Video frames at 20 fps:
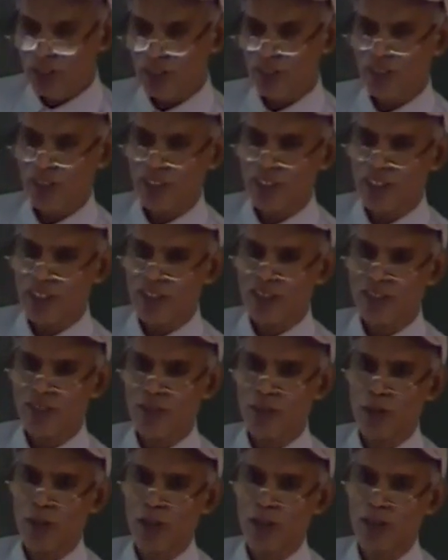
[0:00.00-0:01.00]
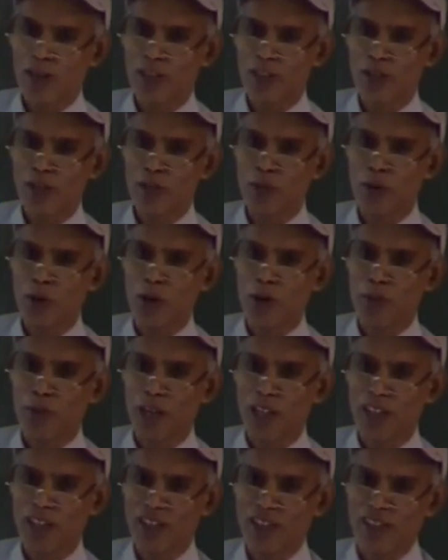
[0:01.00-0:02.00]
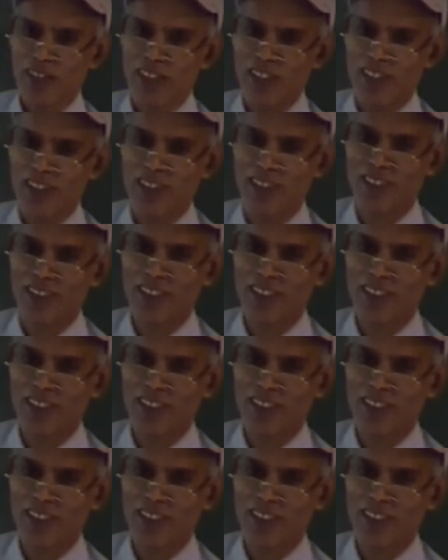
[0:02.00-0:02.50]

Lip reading: C is 10 to power minus 8.